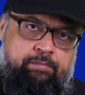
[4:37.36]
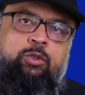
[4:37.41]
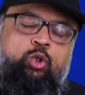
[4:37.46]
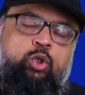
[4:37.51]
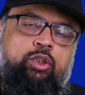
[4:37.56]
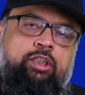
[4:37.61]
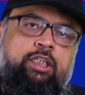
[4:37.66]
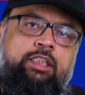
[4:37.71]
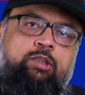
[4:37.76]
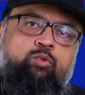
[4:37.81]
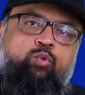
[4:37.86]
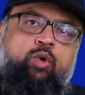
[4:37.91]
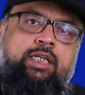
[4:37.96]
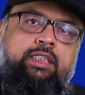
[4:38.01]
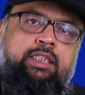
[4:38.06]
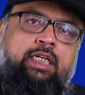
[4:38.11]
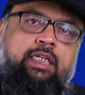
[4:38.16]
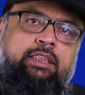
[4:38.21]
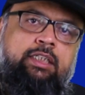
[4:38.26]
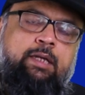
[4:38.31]
So this
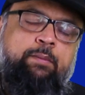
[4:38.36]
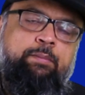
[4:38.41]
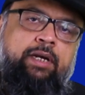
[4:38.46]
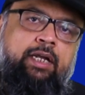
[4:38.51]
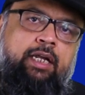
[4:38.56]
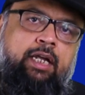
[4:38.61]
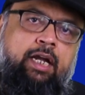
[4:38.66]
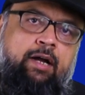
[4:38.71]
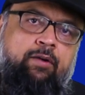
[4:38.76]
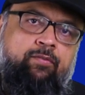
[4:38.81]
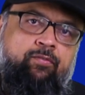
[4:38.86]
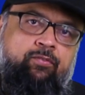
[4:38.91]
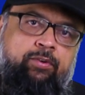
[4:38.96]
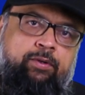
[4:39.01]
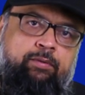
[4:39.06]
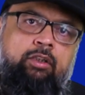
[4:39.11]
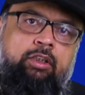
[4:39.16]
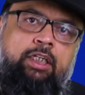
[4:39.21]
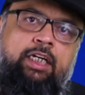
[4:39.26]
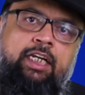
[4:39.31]
was a summary of
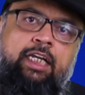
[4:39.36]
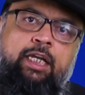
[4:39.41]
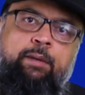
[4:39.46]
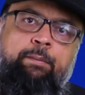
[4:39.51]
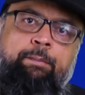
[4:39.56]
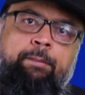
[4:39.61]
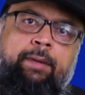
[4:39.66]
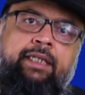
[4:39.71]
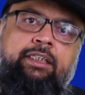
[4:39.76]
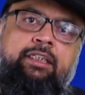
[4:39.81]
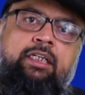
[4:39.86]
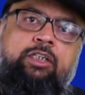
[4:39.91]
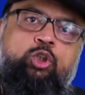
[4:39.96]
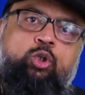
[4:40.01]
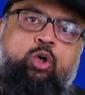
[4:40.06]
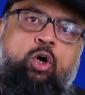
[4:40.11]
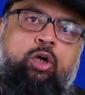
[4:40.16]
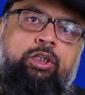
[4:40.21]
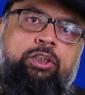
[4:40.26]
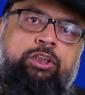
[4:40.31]
three major
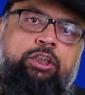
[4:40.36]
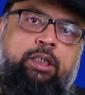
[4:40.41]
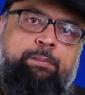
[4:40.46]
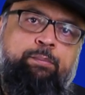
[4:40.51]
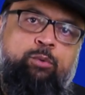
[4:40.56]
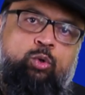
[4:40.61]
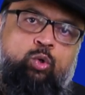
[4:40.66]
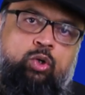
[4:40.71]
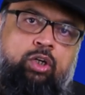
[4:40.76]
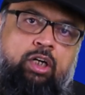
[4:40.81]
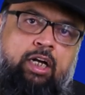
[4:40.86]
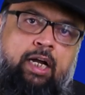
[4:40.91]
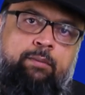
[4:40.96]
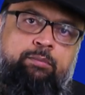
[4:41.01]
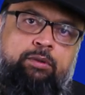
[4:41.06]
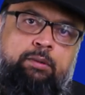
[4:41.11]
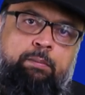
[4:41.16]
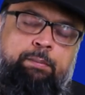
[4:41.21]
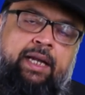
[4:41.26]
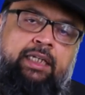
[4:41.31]
scholarship
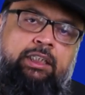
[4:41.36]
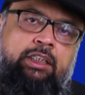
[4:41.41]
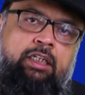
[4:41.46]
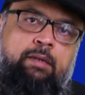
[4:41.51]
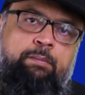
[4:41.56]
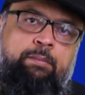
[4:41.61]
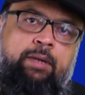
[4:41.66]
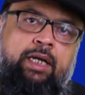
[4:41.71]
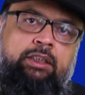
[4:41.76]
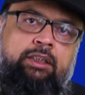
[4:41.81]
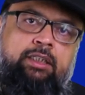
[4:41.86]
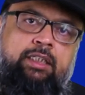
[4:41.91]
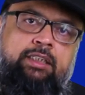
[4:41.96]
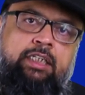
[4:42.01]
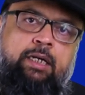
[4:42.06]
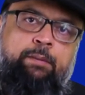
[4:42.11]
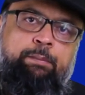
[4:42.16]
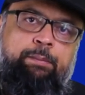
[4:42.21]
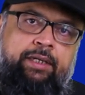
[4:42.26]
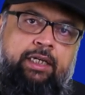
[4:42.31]
programs, Bachelor, Master's
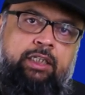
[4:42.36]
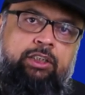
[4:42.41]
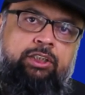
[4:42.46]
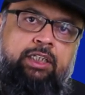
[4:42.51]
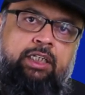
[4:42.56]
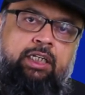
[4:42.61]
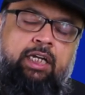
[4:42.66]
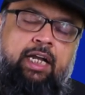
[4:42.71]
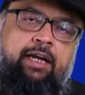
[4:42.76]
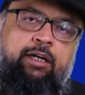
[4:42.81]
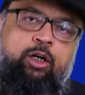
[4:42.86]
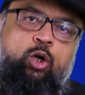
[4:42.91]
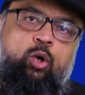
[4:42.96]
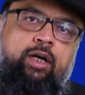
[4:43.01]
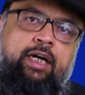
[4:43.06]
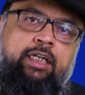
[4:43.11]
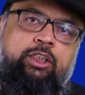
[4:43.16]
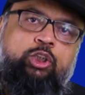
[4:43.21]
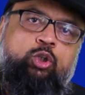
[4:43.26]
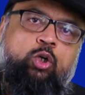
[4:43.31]
and PhD. And now
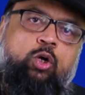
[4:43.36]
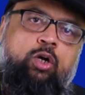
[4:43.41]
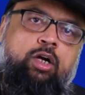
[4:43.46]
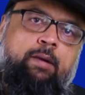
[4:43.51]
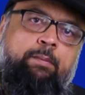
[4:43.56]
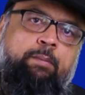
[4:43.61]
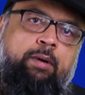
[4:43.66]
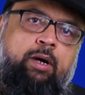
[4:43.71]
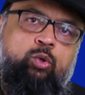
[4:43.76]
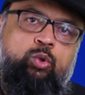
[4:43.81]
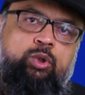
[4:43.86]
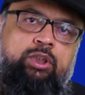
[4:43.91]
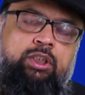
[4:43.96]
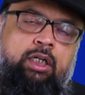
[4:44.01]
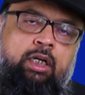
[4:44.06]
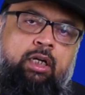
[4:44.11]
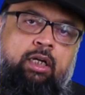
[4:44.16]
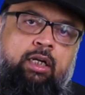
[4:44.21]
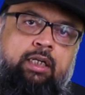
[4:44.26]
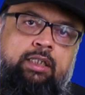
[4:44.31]
let's talk about
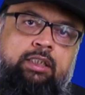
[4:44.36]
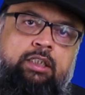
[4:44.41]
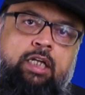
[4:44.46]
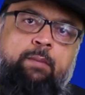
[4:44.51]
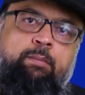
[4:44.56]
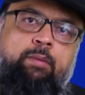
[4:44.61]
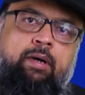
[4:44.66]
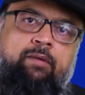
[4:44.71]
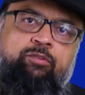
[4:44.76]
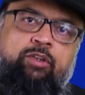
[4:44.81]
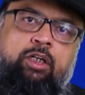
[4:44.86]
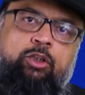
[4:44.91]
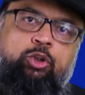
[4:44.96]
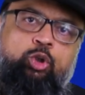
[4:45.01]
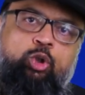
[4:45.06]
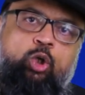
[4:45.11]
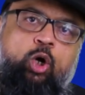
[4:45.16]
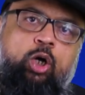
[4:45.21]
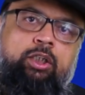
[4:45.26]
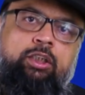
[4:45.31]
some of the
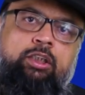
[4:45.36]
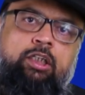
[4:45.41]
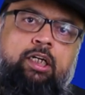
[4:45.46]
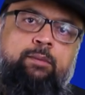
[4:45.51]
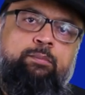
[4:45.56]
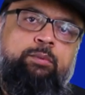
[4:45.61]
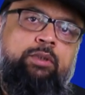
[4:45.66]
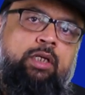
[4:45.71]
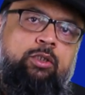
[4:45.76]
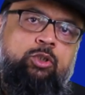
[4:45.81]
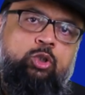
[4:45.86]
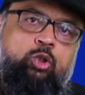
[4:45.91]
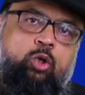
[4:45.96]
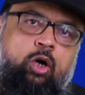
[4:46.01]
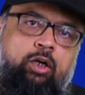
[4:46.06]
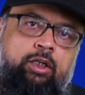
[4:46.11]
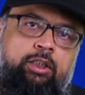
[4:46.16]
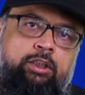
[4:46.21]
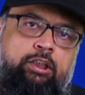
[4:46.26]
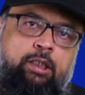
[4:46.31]
short-term
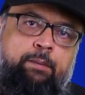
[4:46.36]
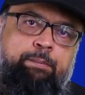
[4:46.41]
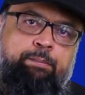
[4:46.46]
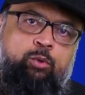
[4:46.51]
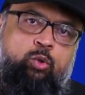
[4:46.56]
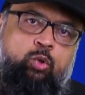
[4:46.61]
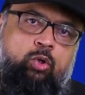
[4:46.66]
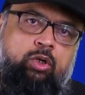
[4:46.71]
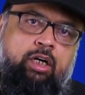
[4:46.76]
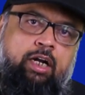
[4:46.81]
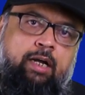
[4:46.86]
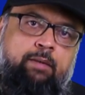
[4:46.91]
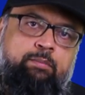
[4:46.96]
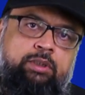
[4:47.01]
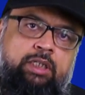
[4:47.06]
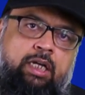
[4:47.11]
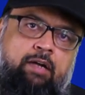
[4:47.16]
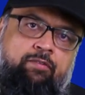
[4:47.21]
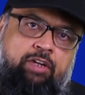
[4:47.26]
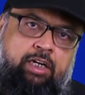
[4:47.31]
scholarship
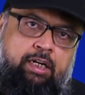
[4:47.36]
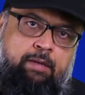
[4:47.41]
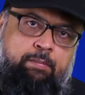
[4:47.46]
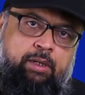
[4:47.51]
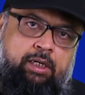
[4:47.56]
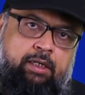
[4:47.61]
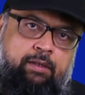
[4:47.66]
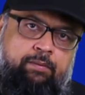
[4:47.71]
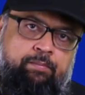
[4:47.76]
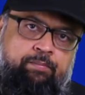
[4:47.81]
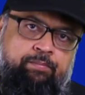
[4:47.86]
programs available.